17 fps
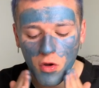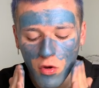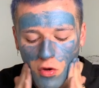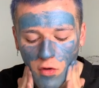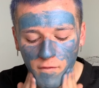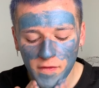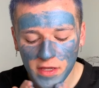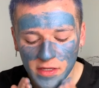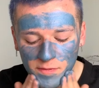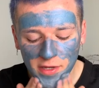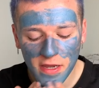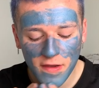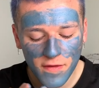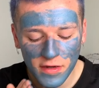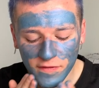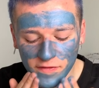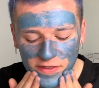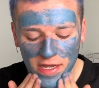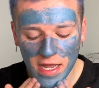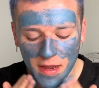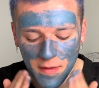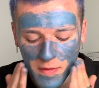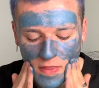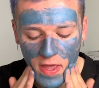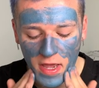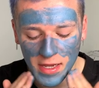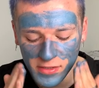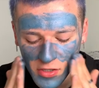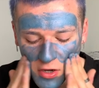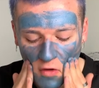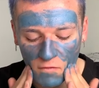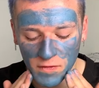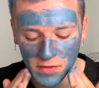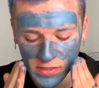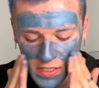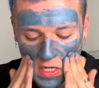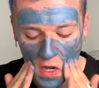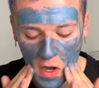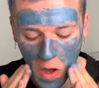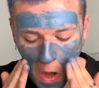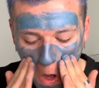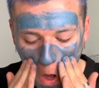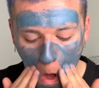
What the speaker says: over this period of time, and that is obviously